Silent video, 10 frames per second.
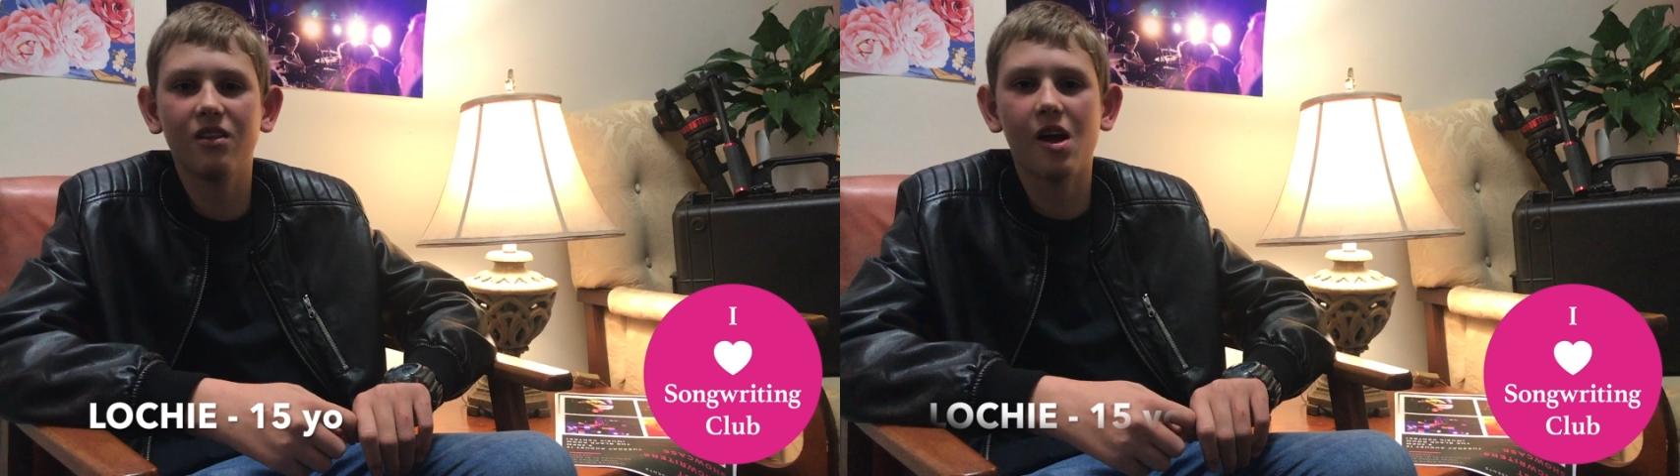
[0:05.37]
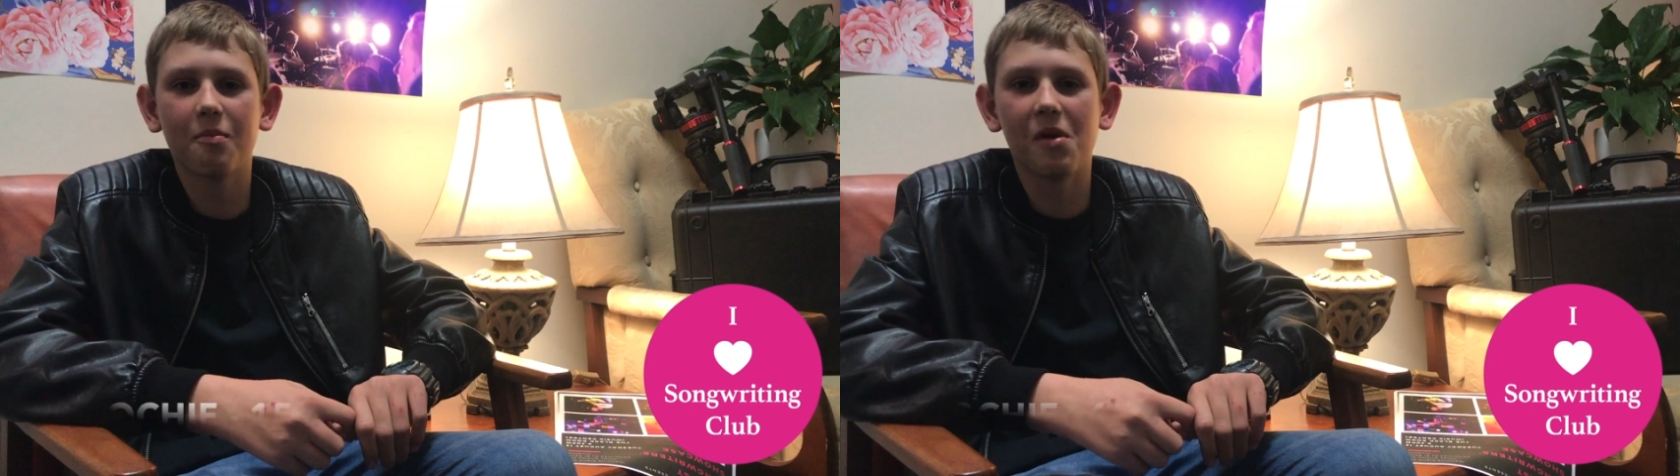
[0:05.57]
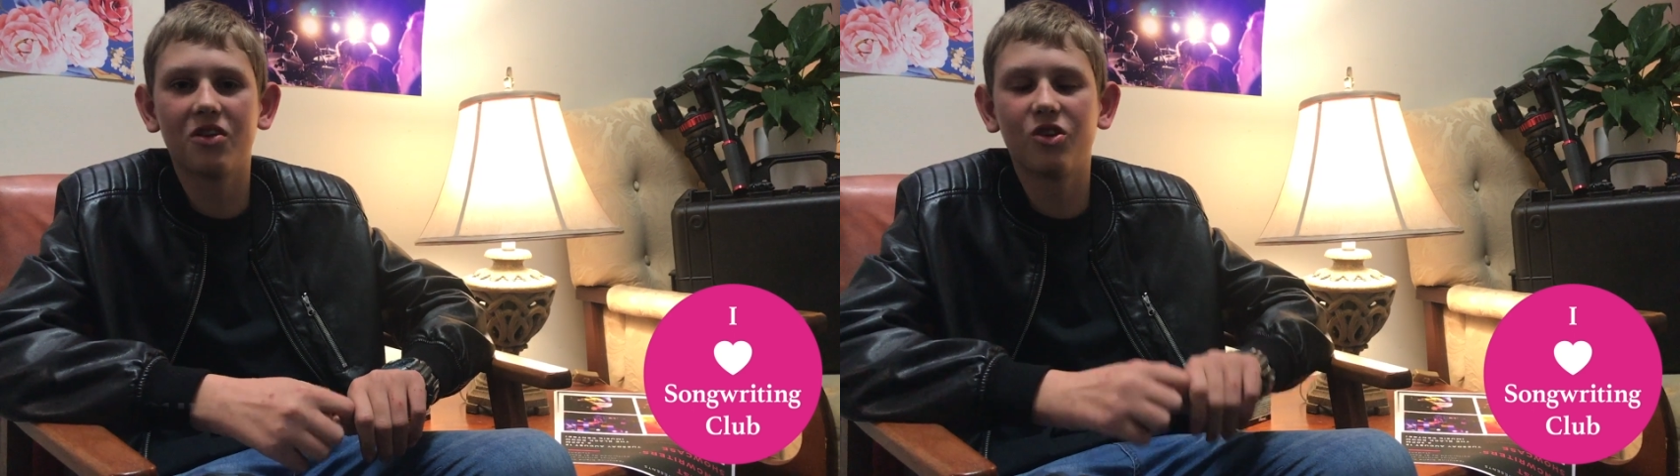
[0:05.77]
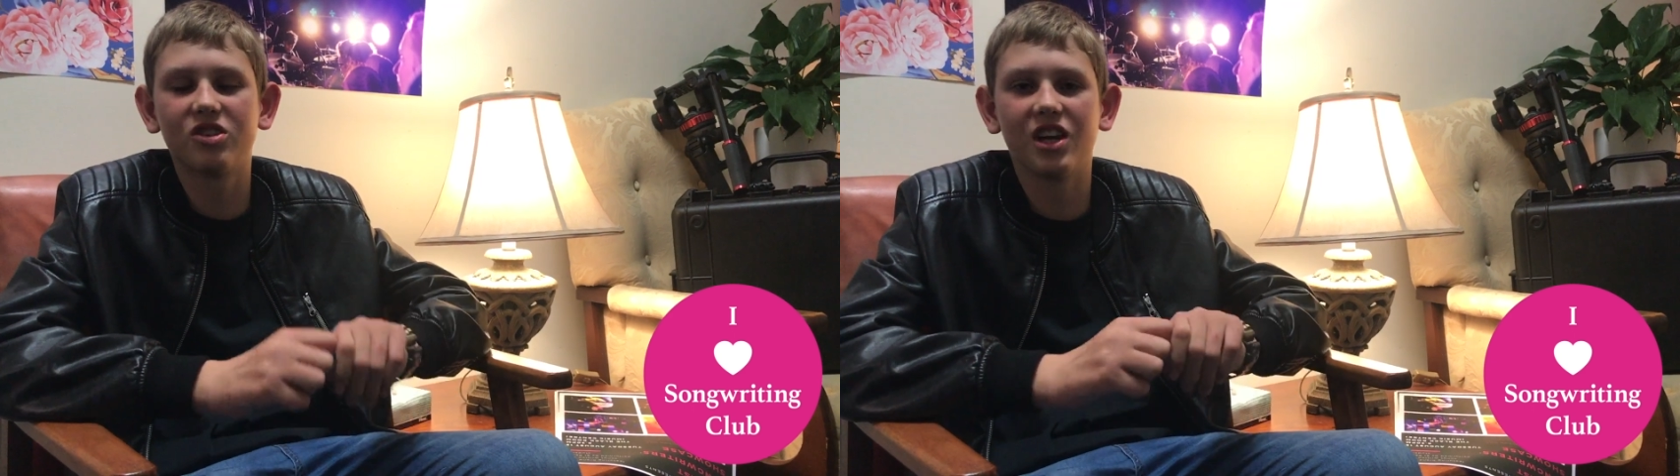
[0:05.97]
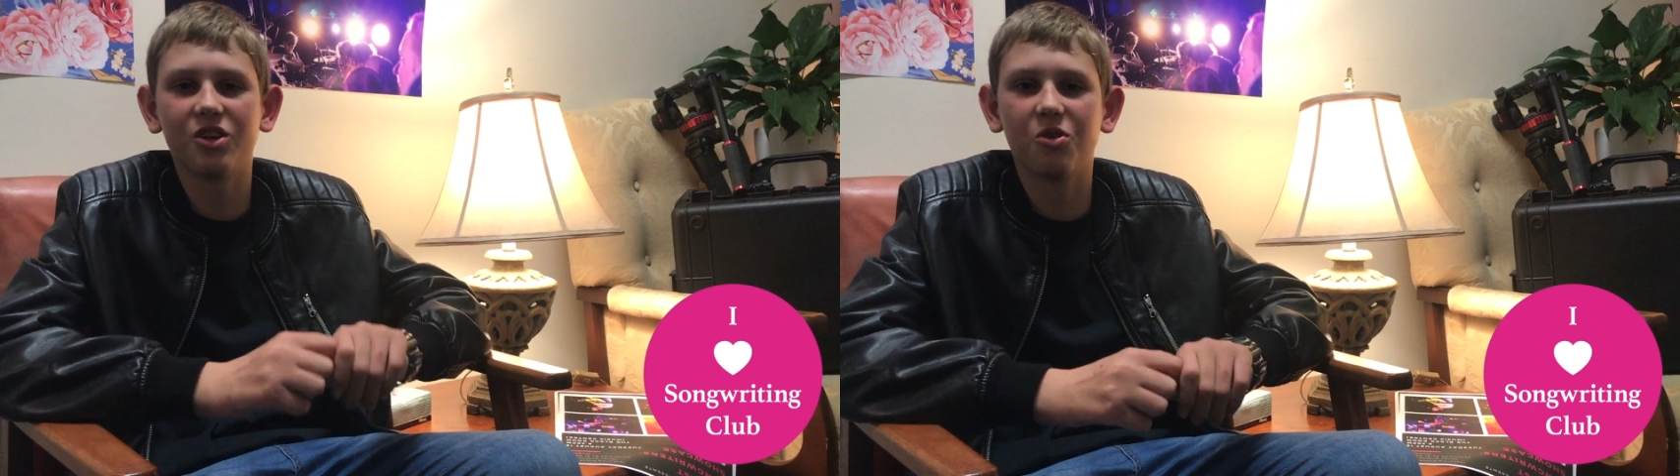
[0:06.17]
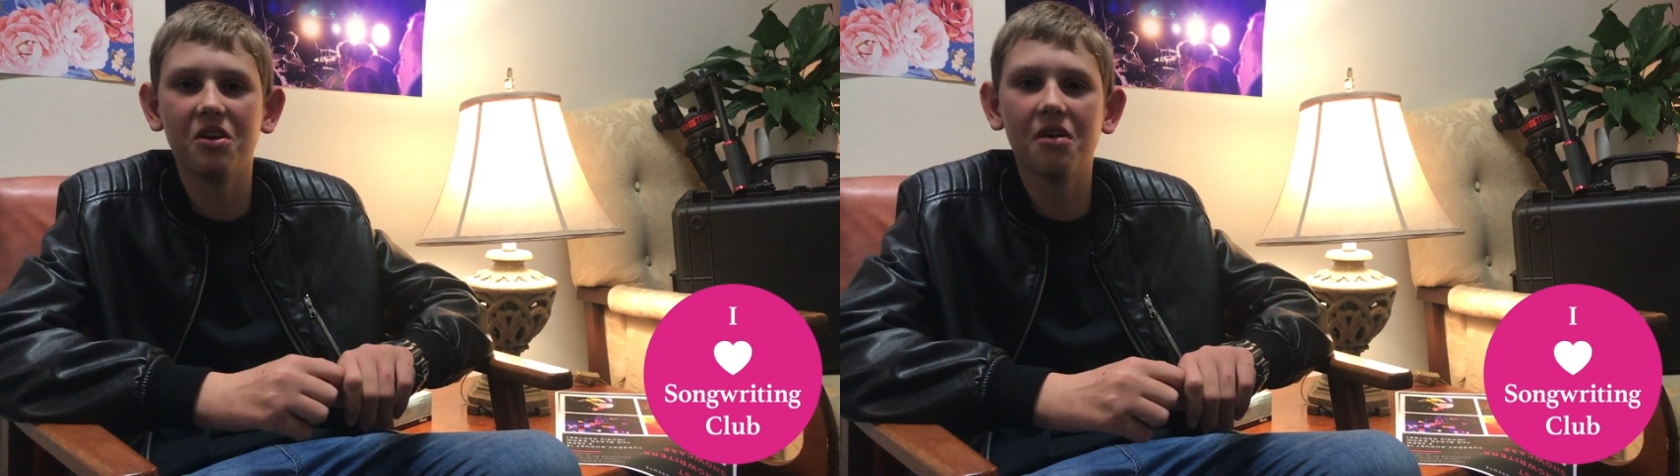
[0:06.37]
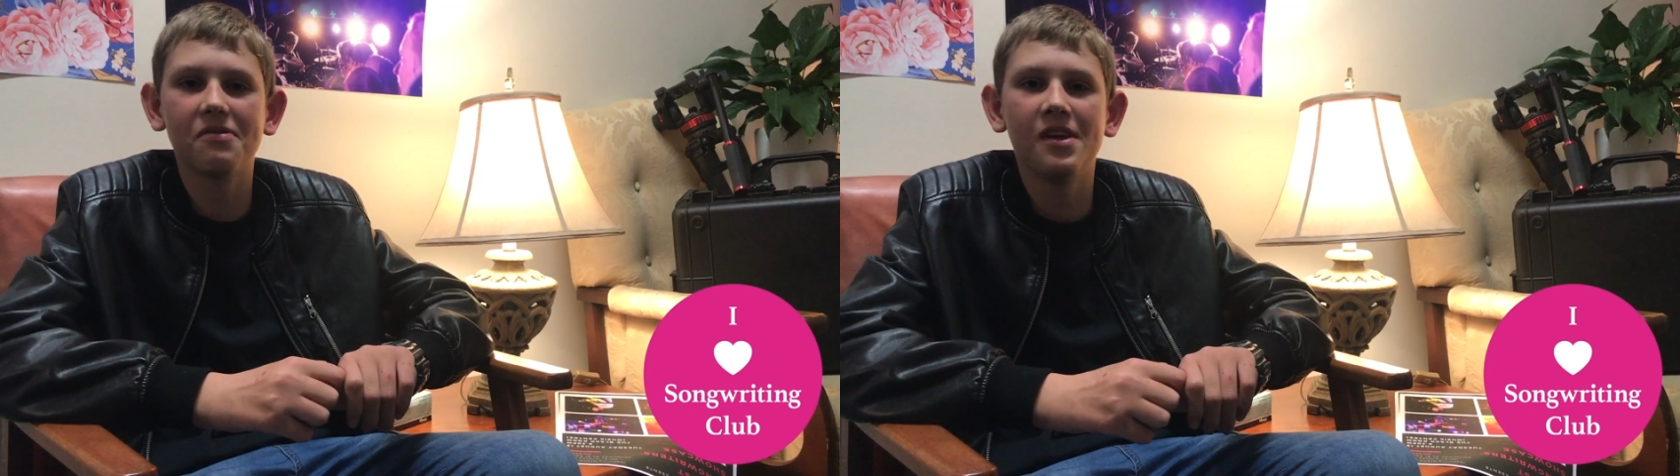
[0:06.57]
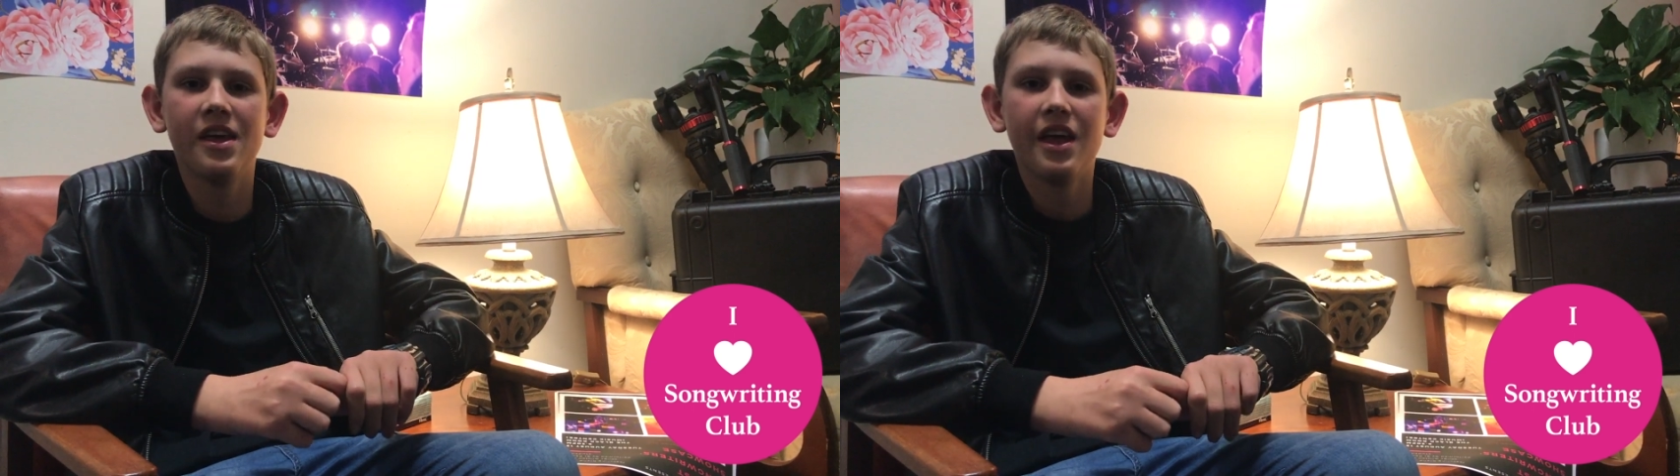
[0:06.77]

like my songs aren't good enough,